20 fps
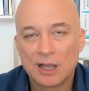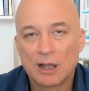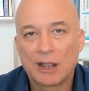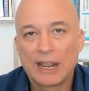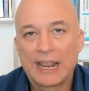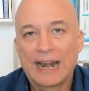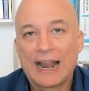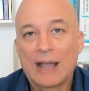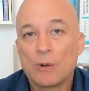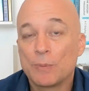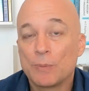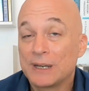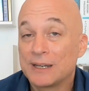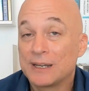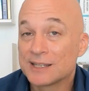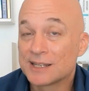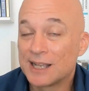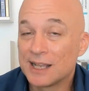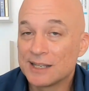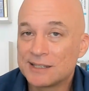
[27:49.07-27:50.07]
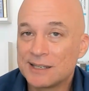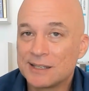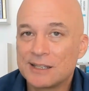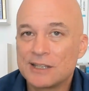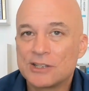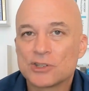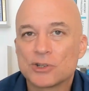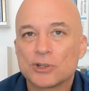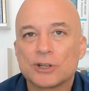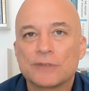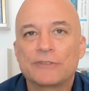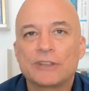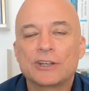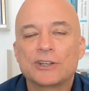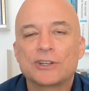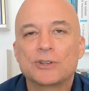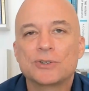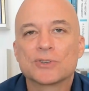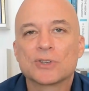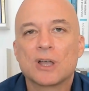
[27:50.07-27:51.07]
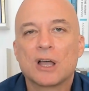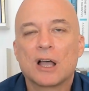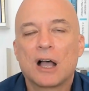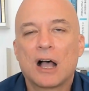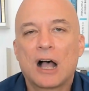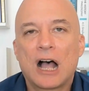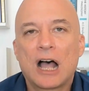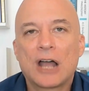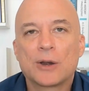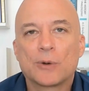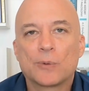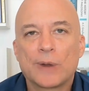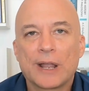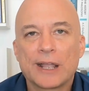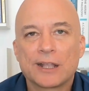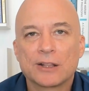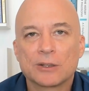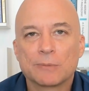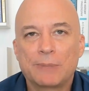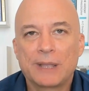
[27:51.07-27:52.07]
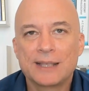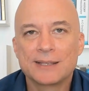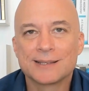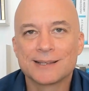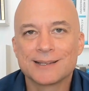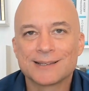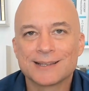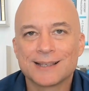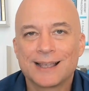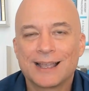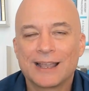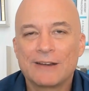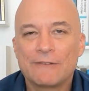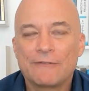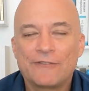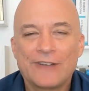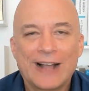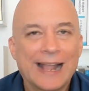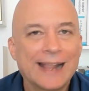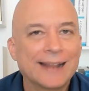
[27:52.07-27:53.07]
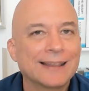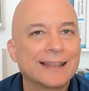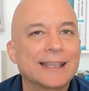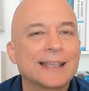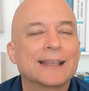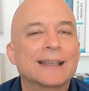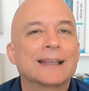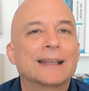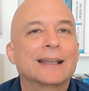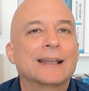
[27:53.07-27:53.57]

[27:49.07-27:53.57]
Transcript: and I will be discussing these sort of issues on a regular basis. And finally,